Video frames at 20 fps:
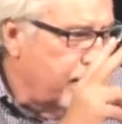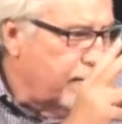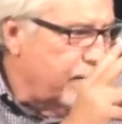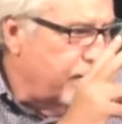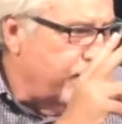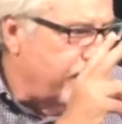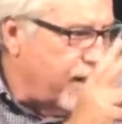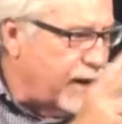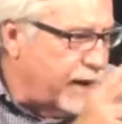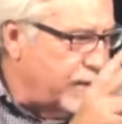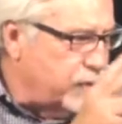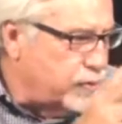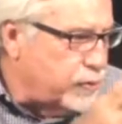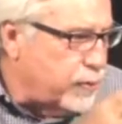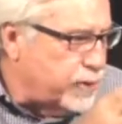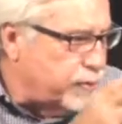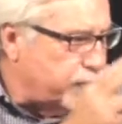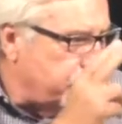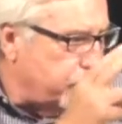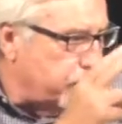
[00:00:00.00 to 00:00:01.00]
the vine
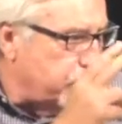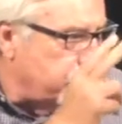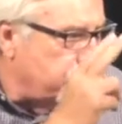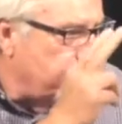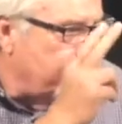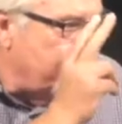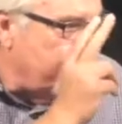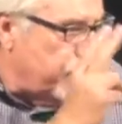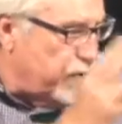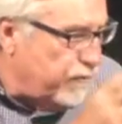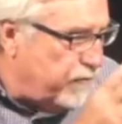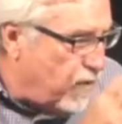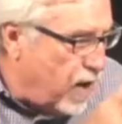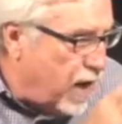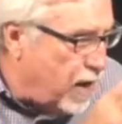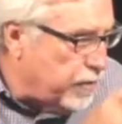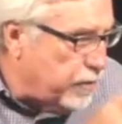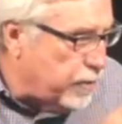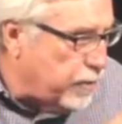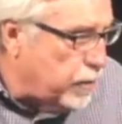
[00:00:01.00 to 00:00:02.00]
dresser, the
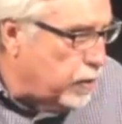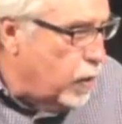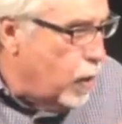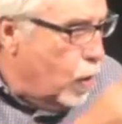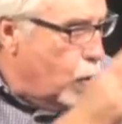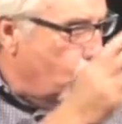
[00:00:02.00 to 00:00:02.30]
Father,